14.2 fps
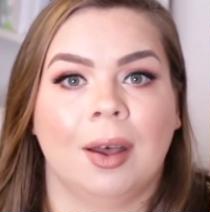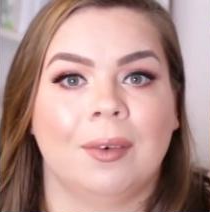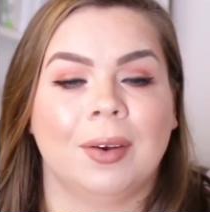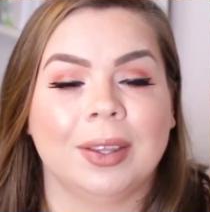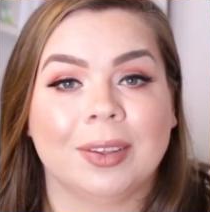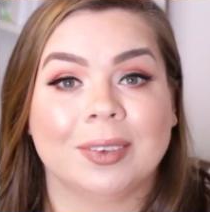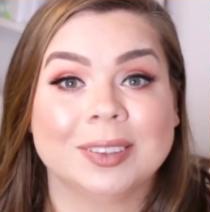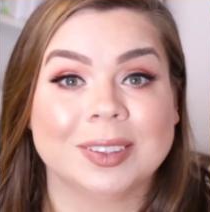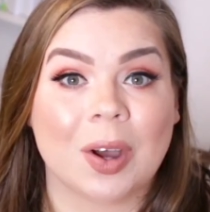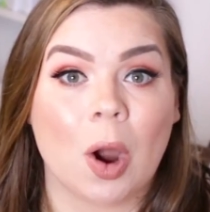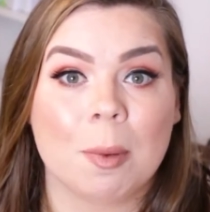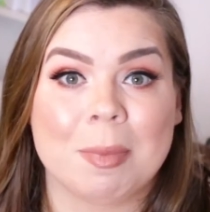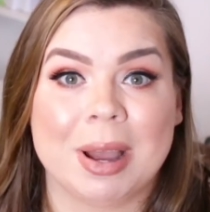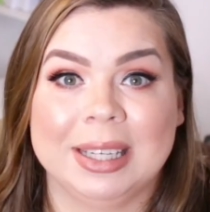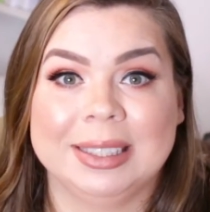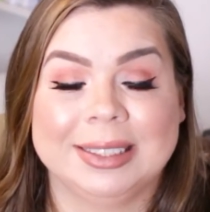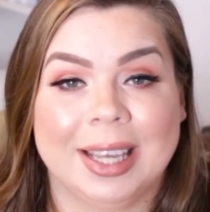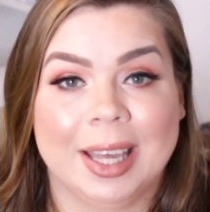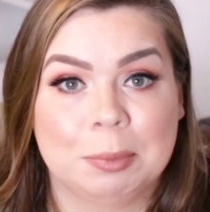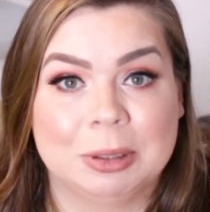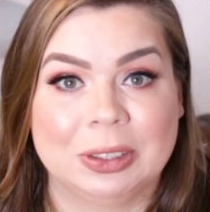All right, those are my
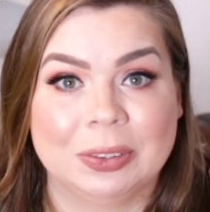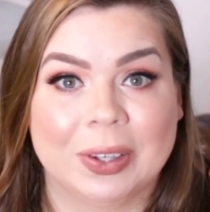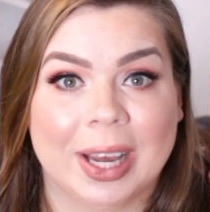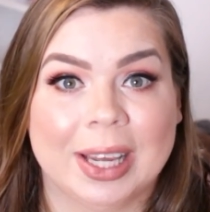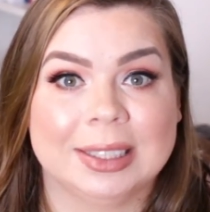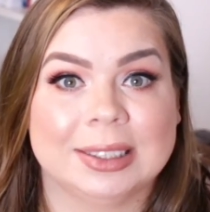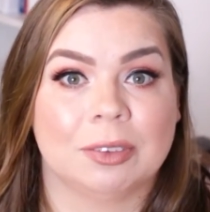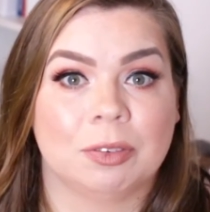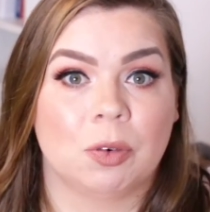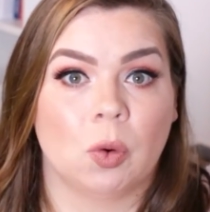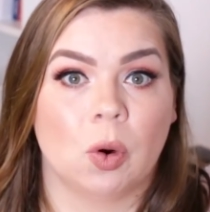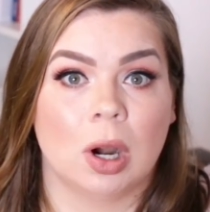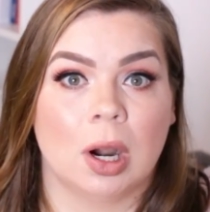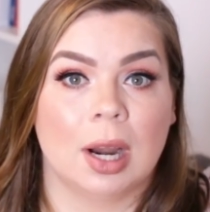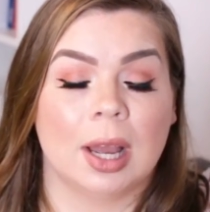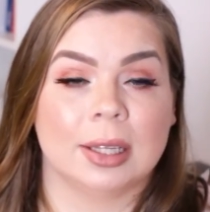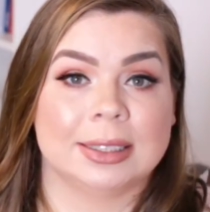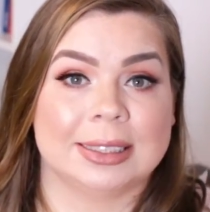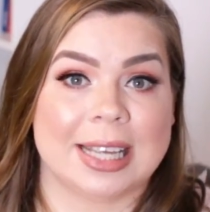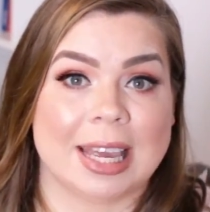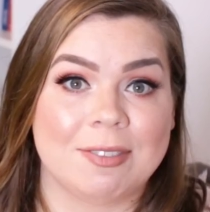tips, you guys, for
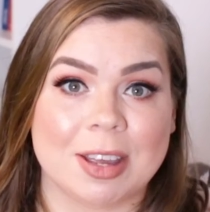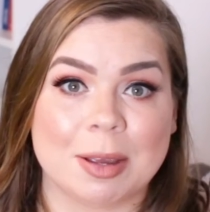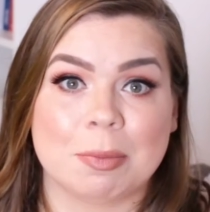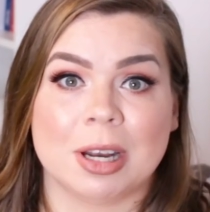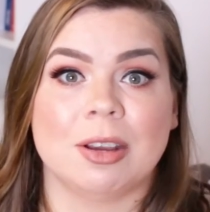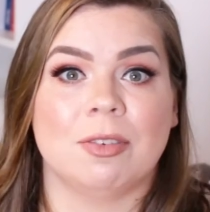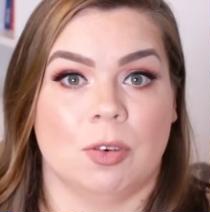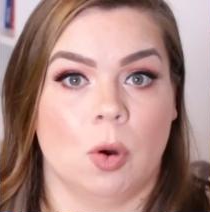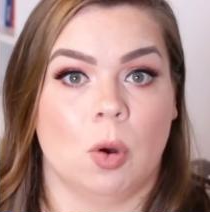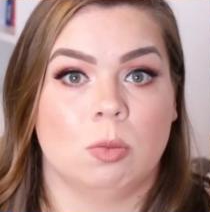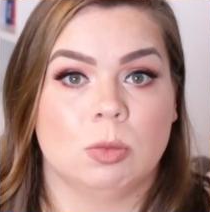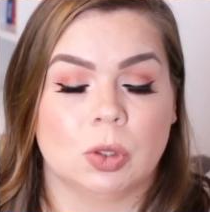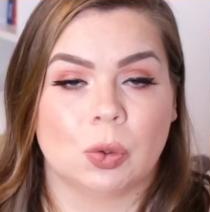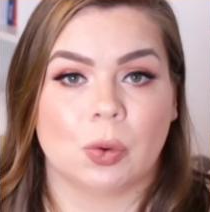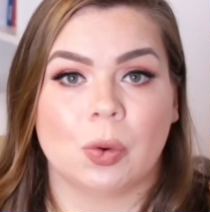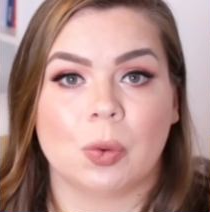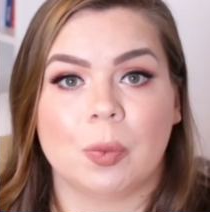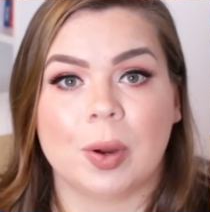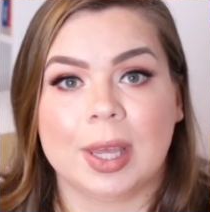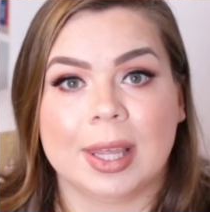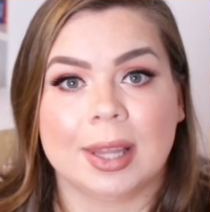saving money for homeschool
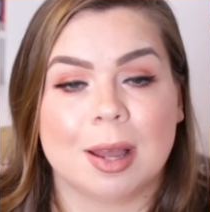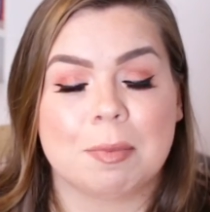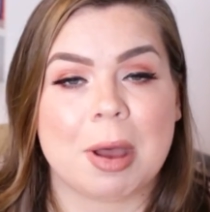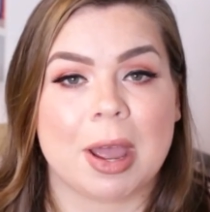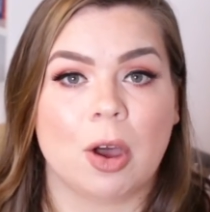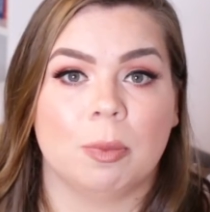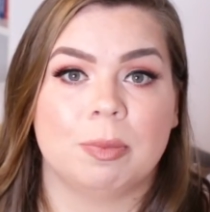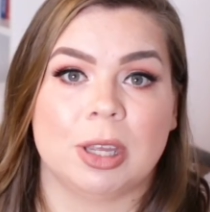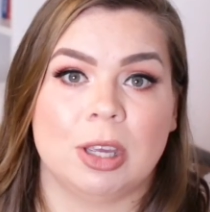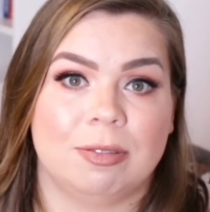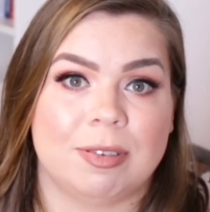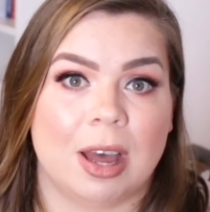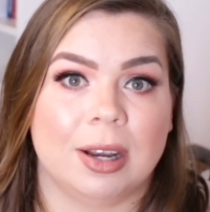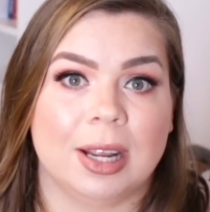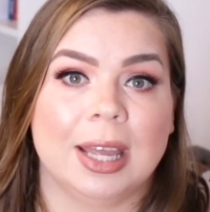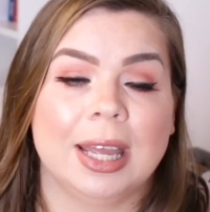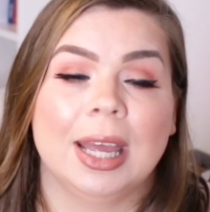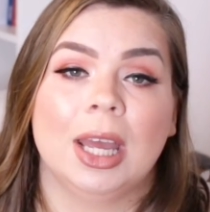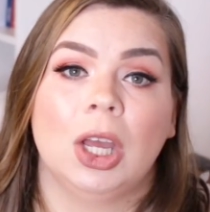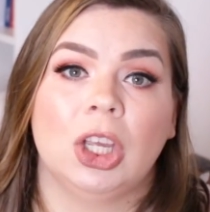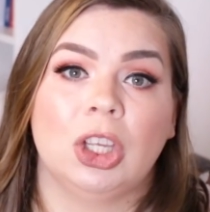curriculum. I hope that you found it
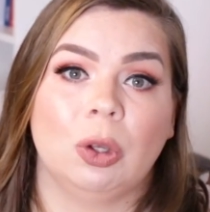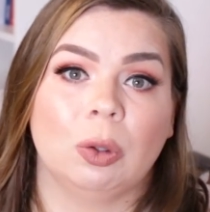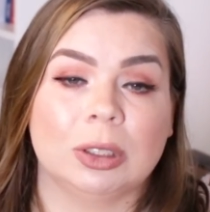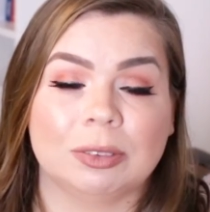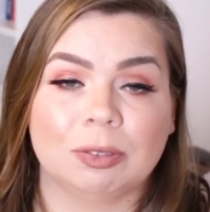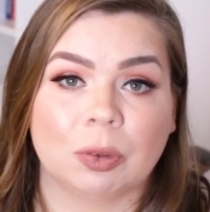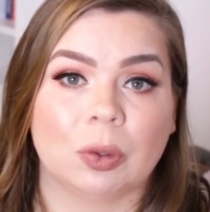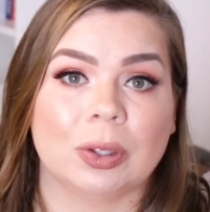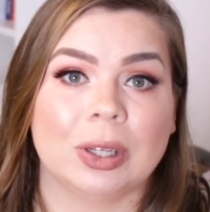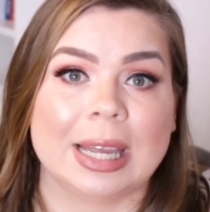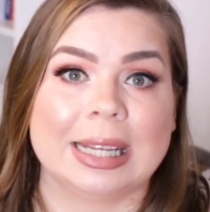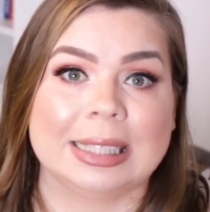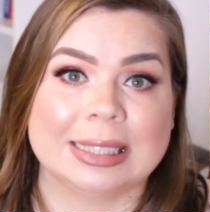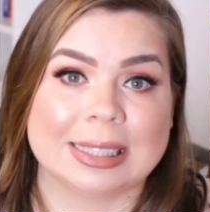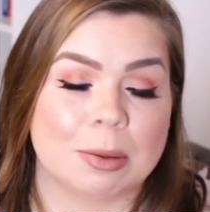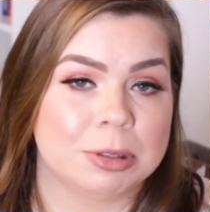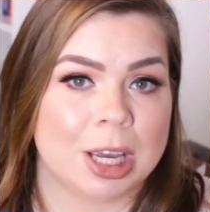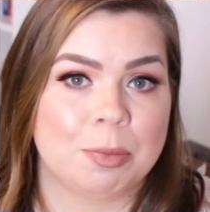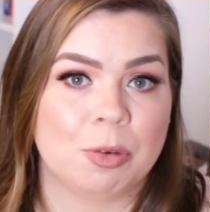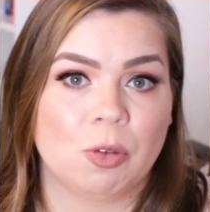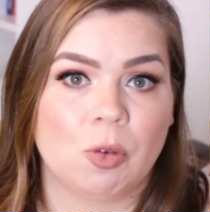useful in some
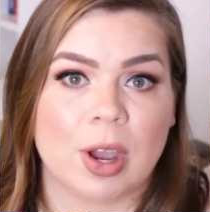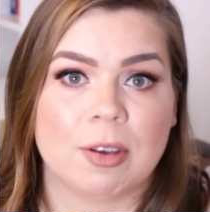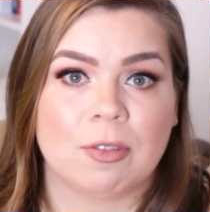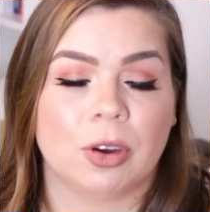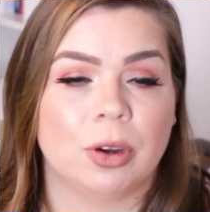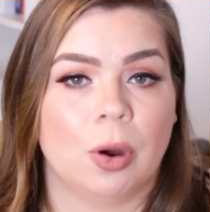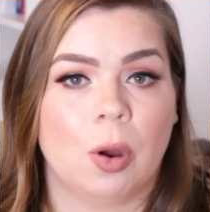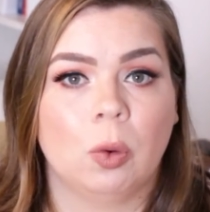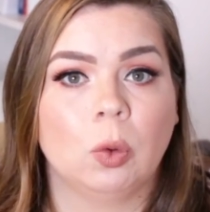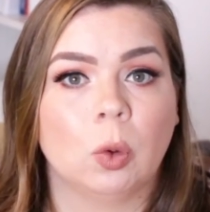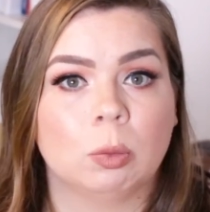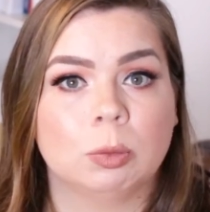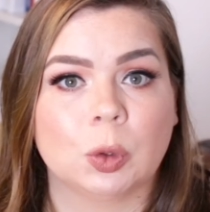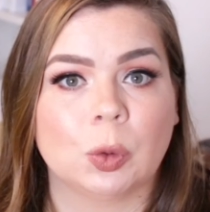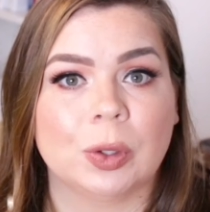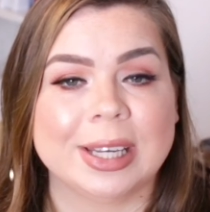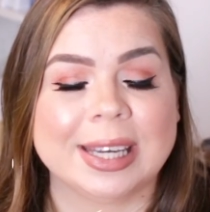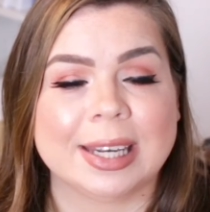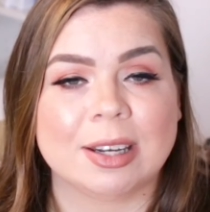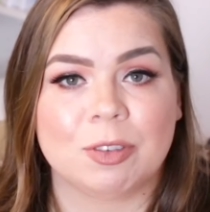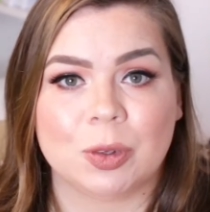type of way for your own
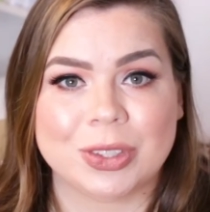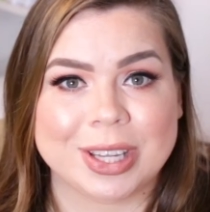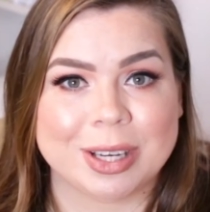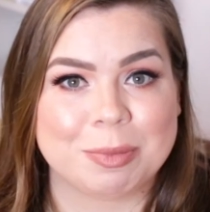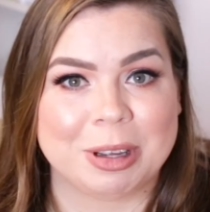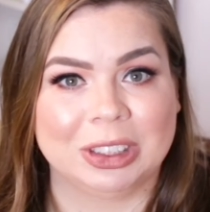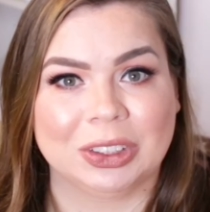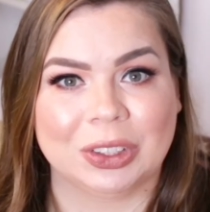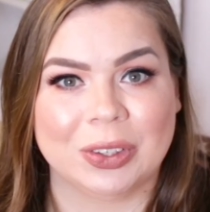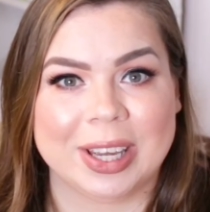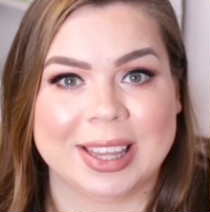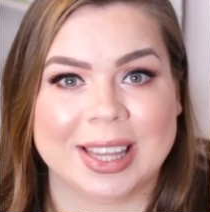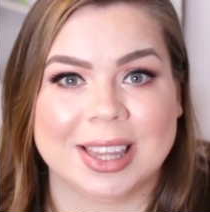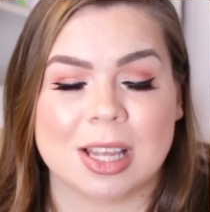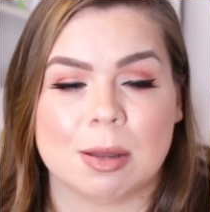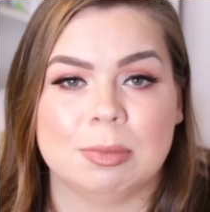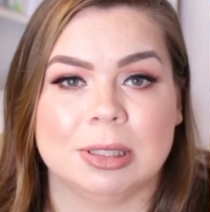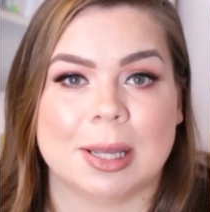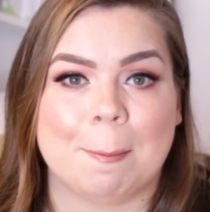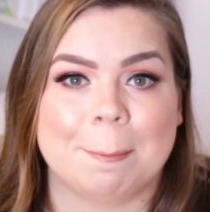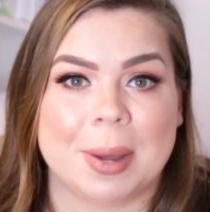homeschooling, and if you did, make sure you hit the
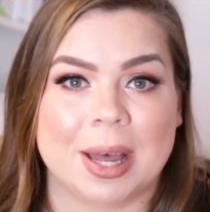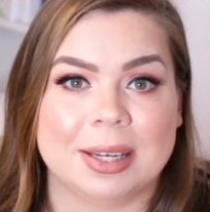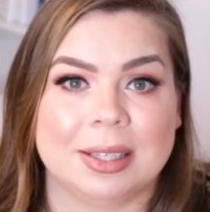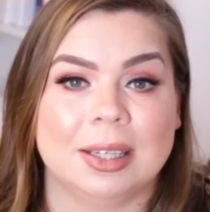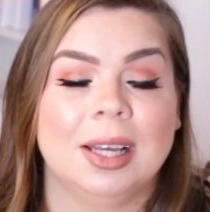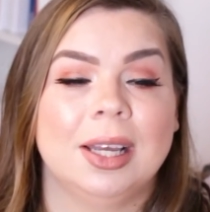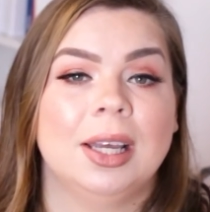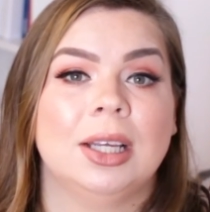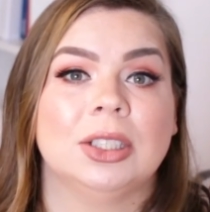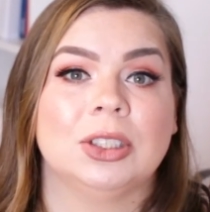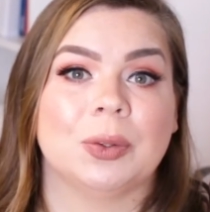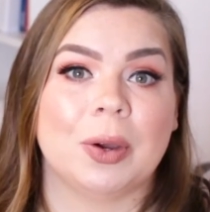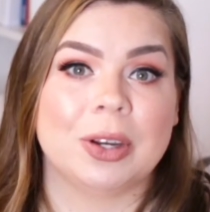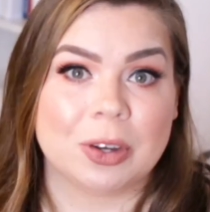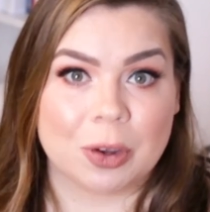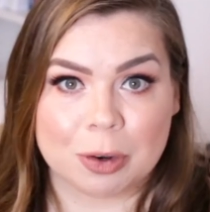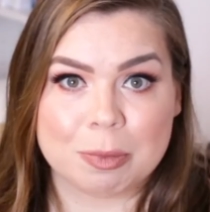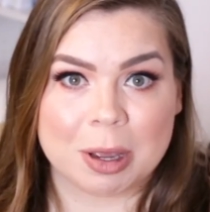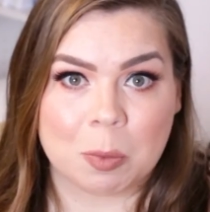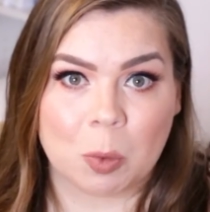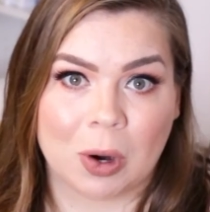thumbs up button so I know to
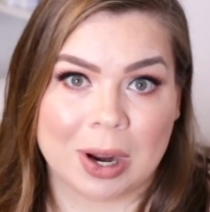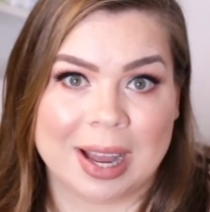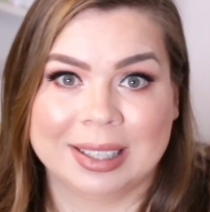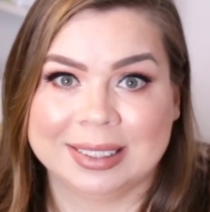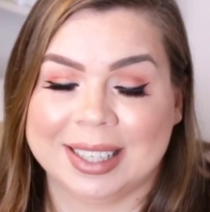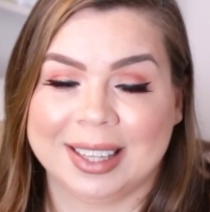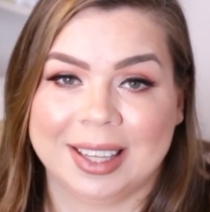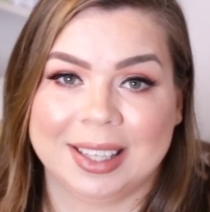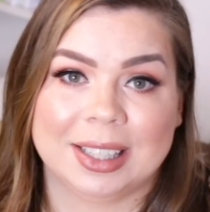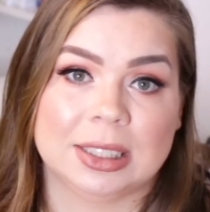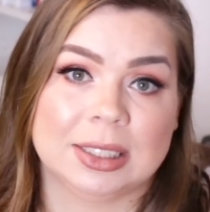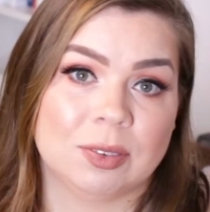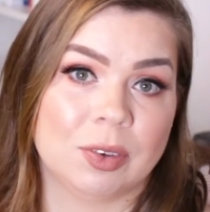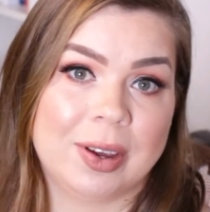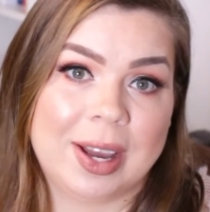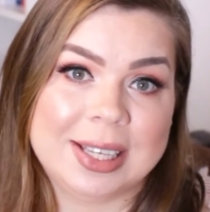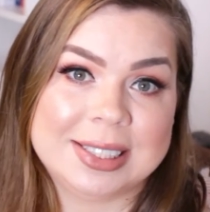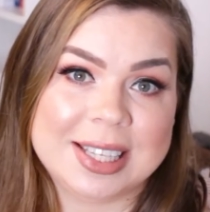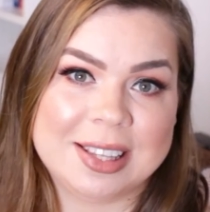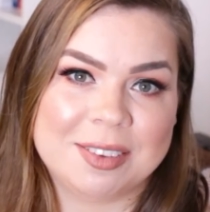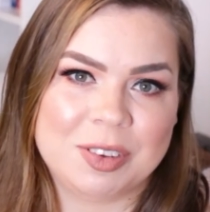make more content like this for you
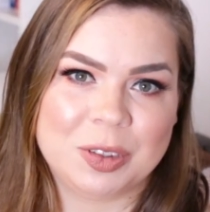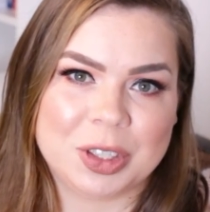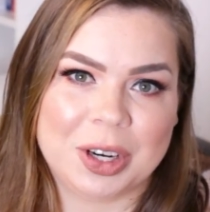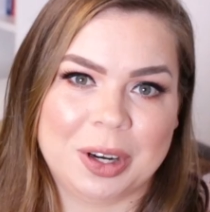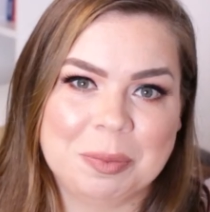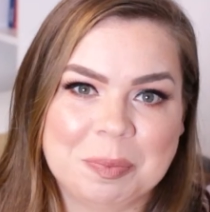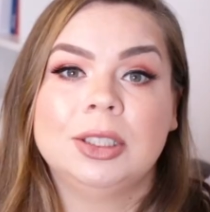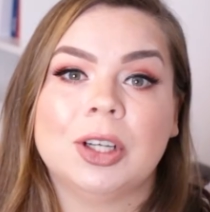guys in the future.